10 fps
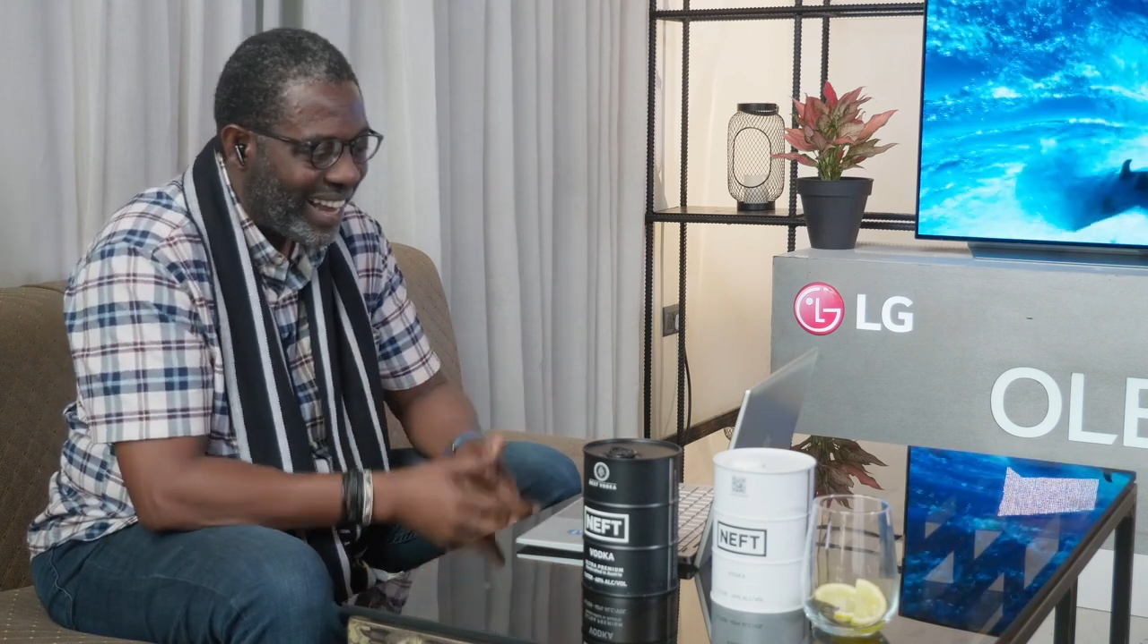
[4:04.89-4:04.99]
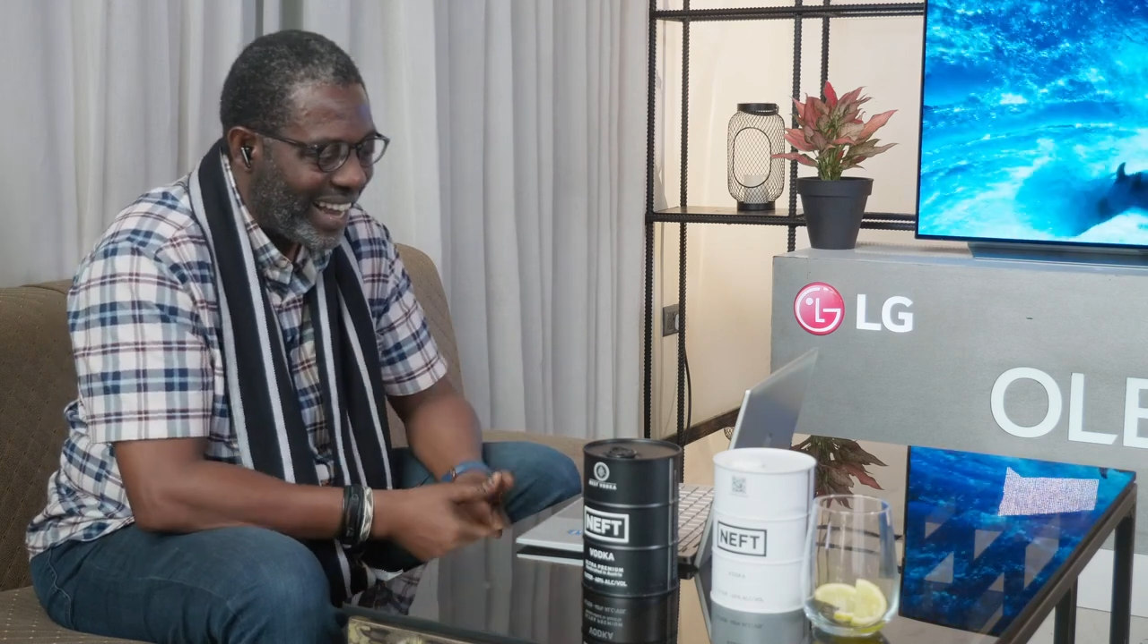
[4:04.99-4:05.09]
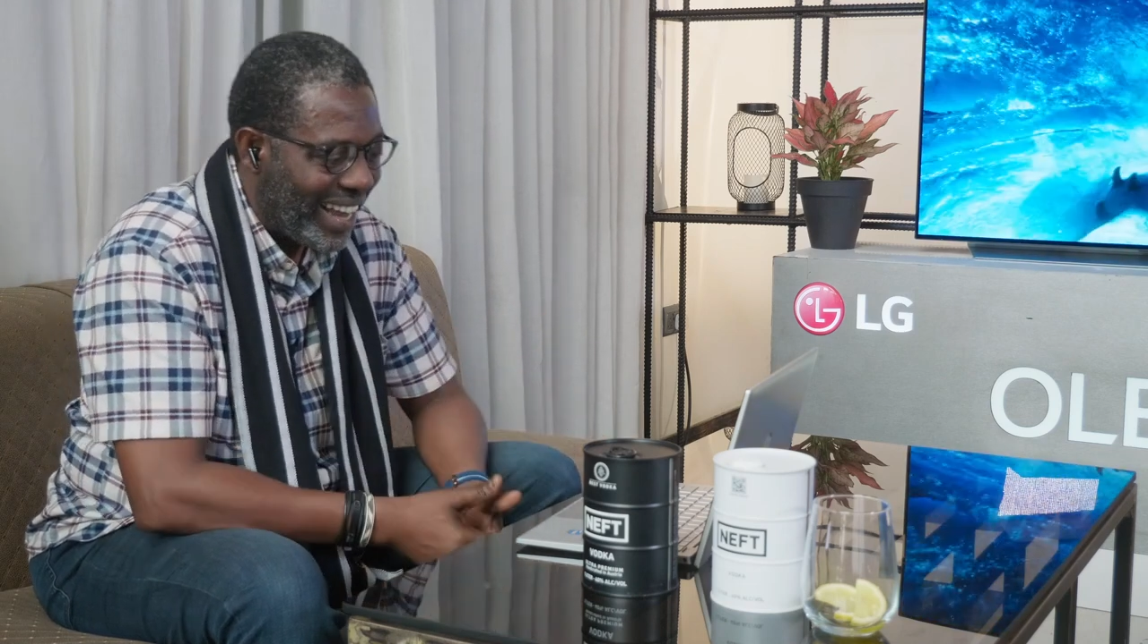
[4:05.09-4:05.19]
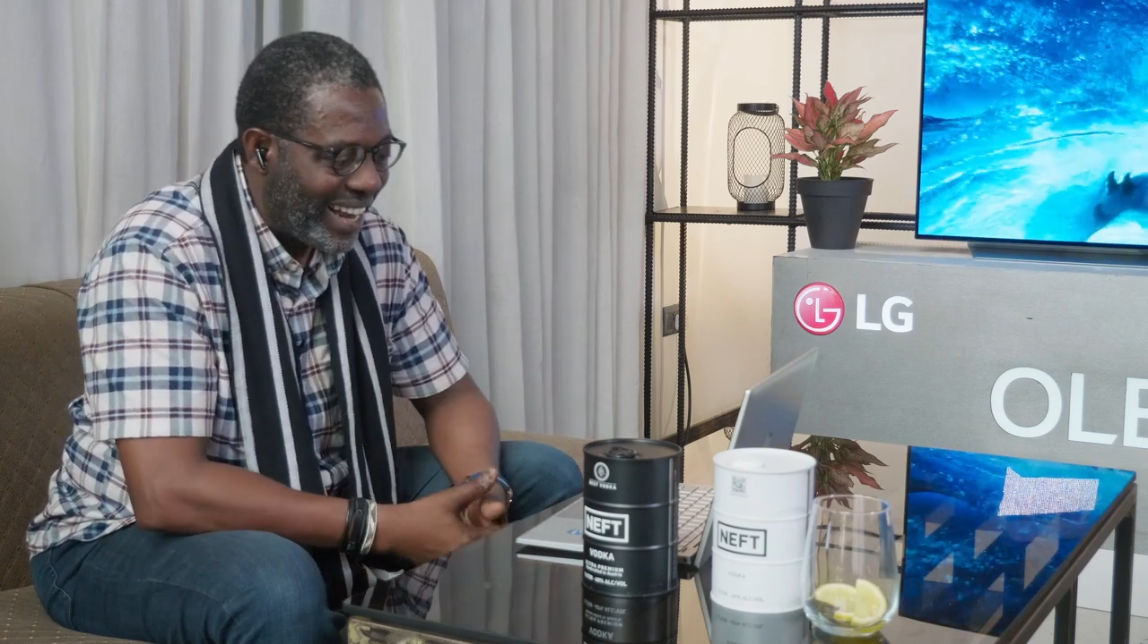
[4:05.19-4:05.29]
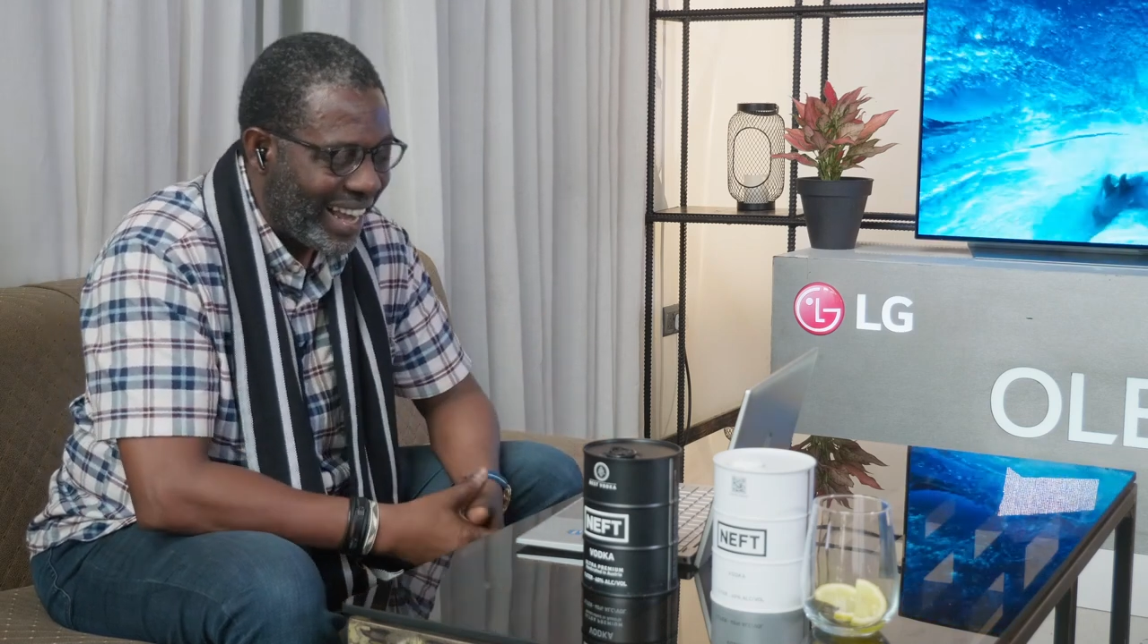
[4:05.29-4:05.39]

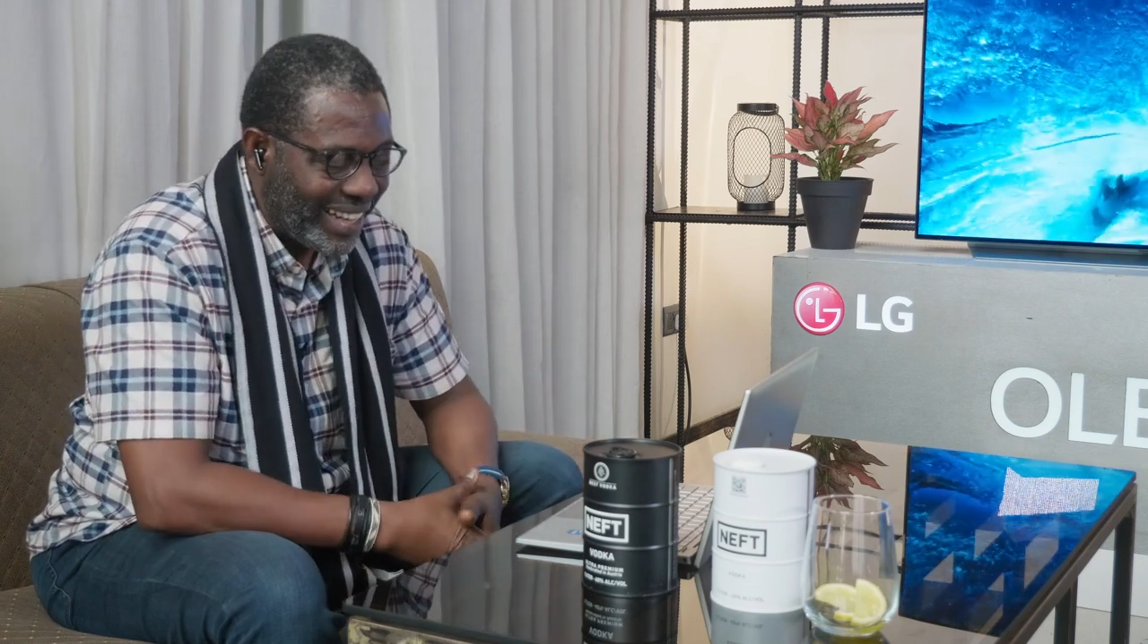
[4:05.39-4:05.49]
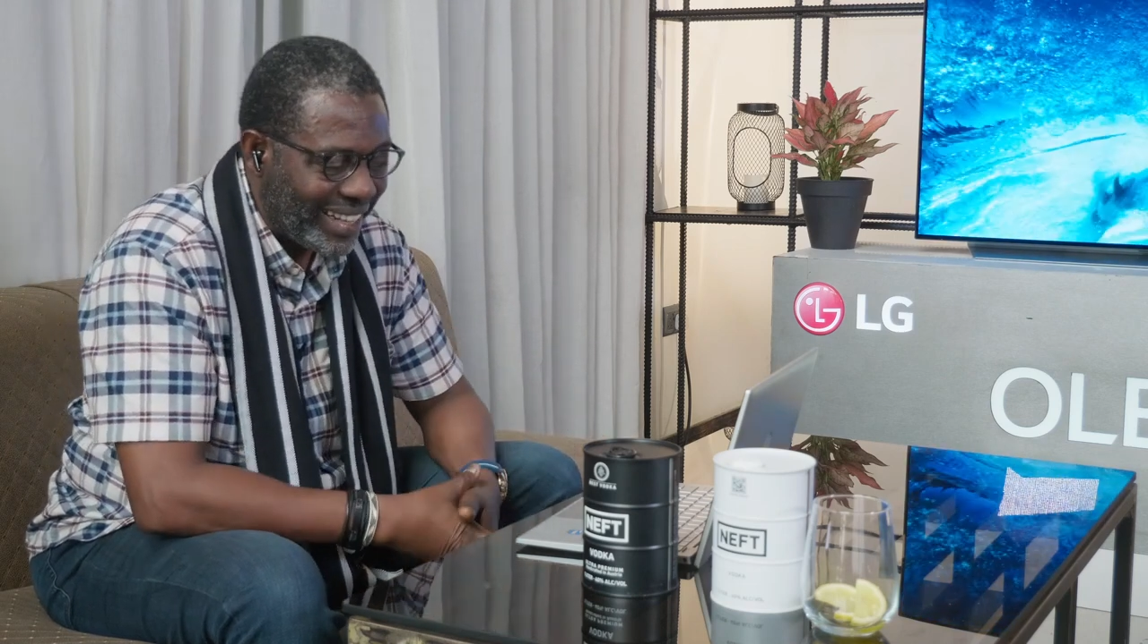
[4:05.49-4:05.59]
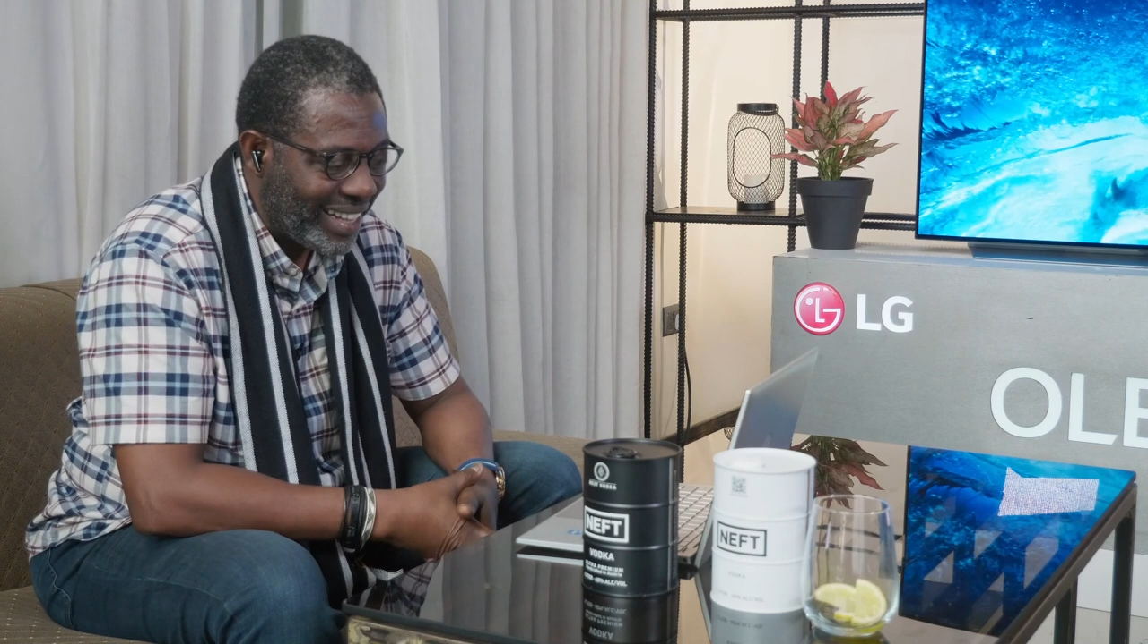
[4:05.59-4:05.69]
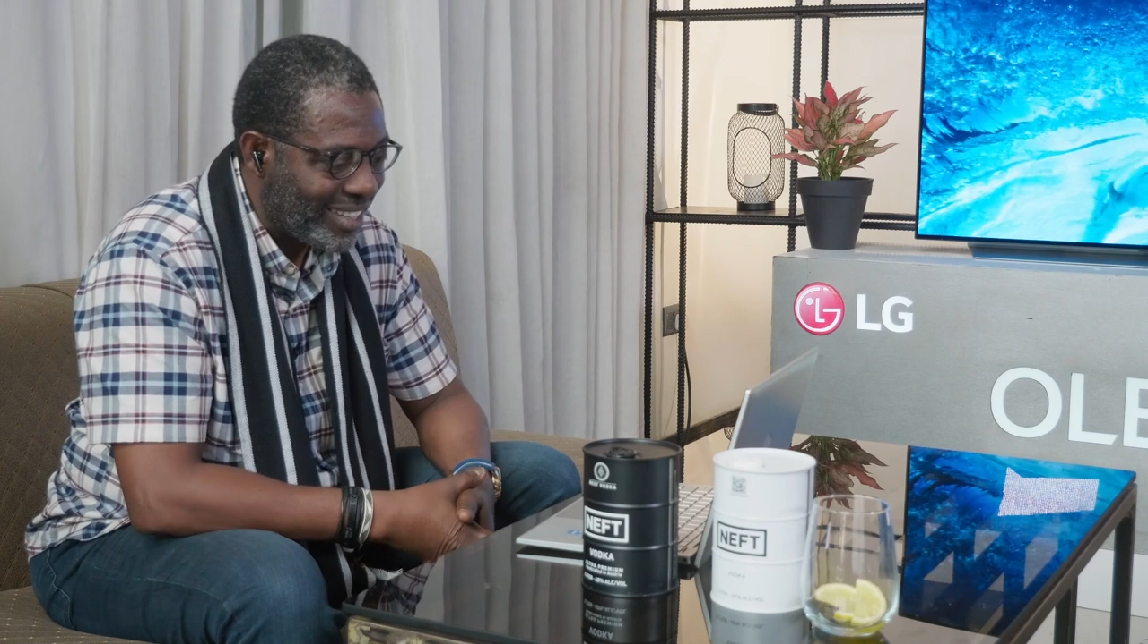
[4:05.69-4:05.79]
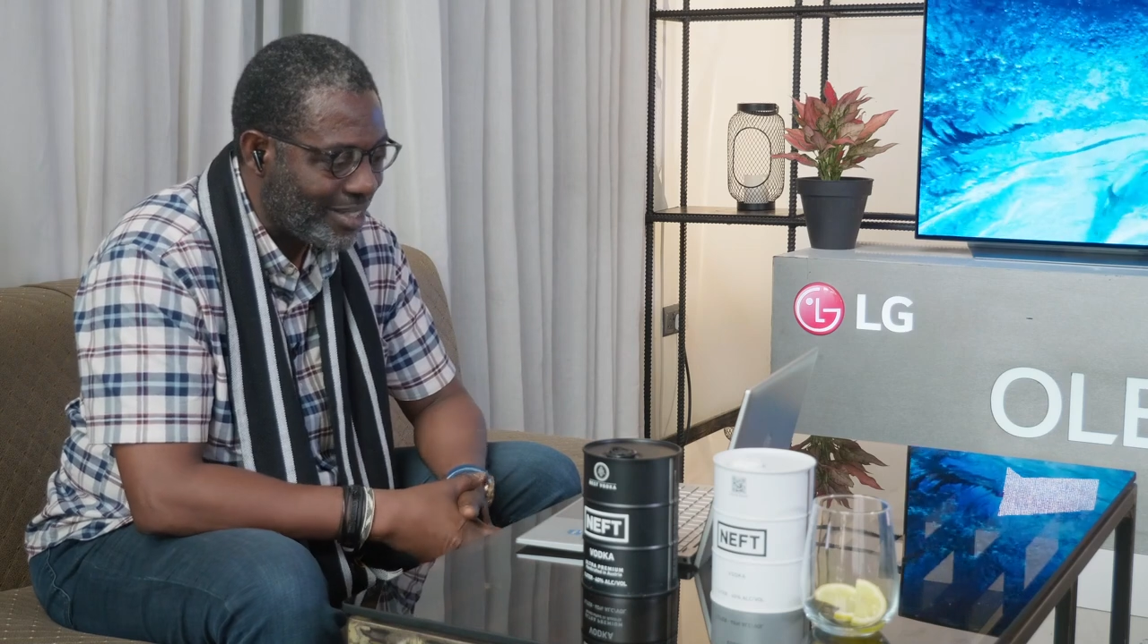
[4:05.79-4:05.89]
And I
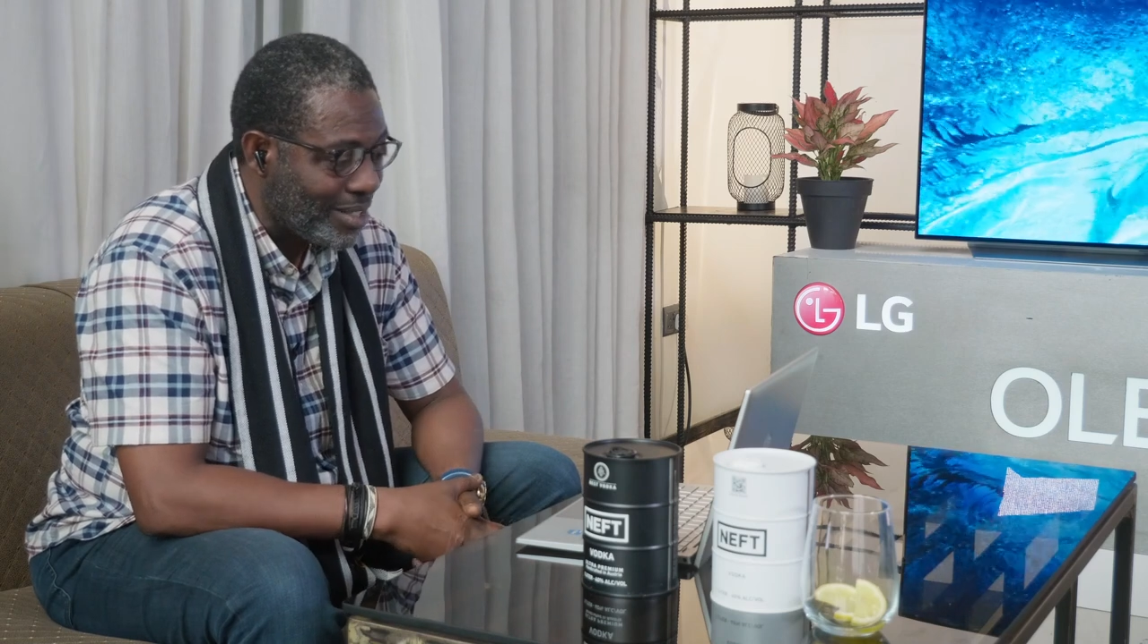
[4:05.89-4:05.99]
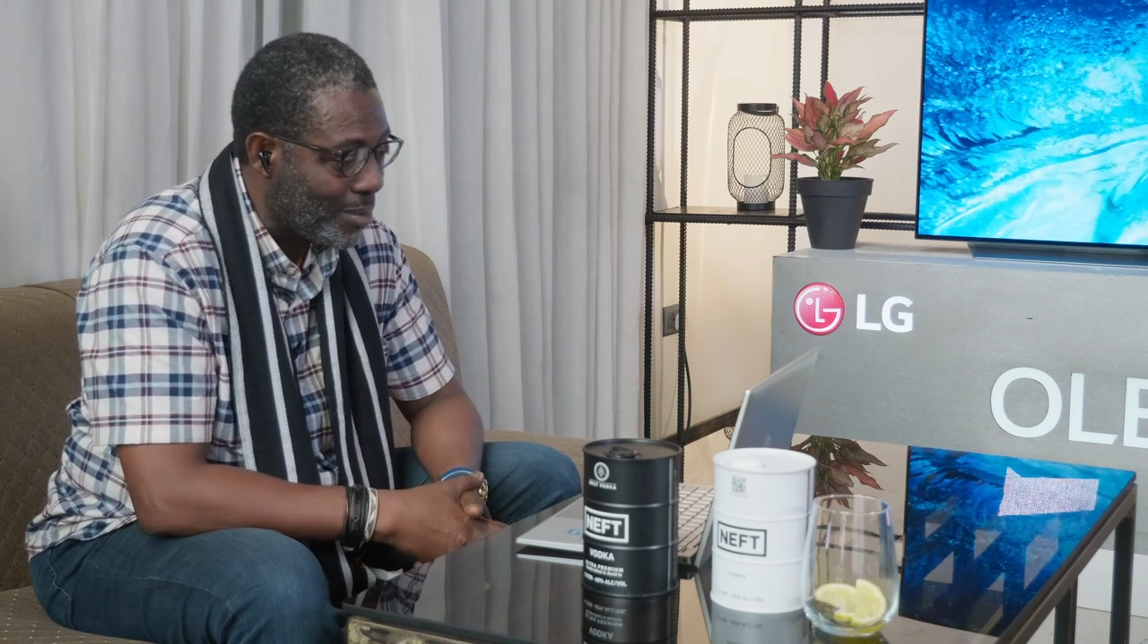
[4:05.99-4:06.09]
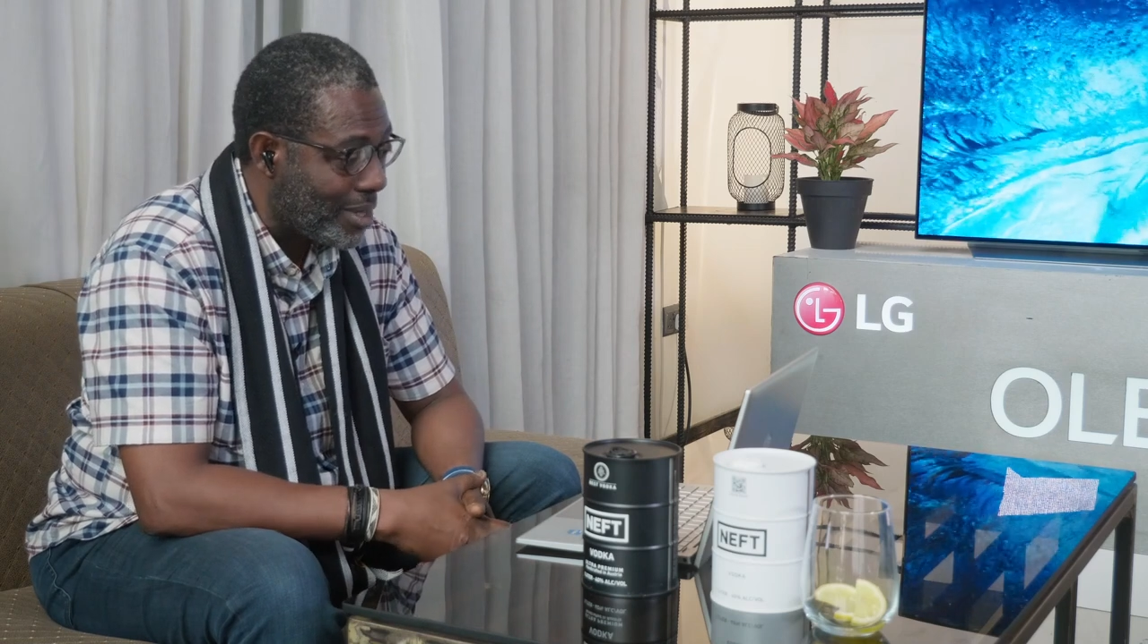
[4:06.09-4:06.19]
think that's